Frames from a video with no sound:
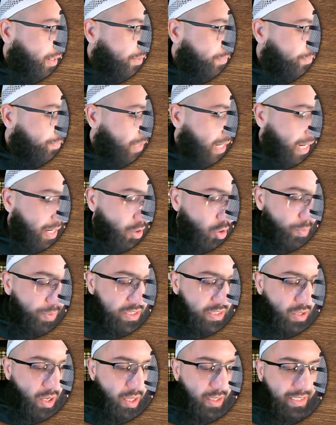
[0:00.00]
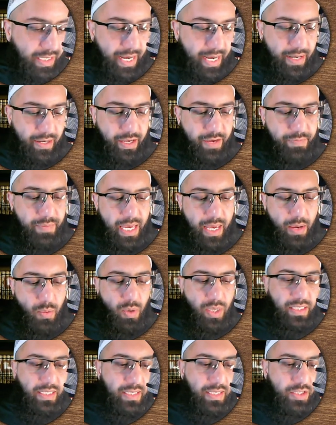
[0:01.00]
I hope it's all clear. Give me a
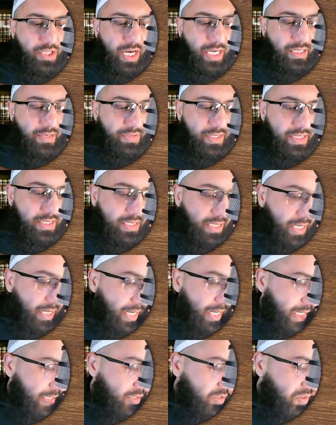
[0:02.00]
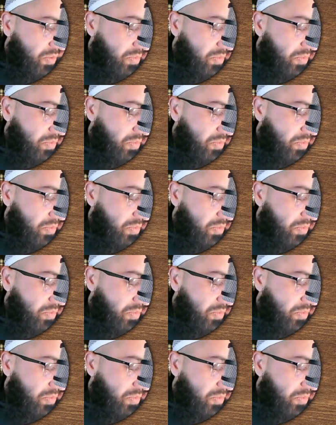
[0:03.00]
1 in the chat if it is clear, guys.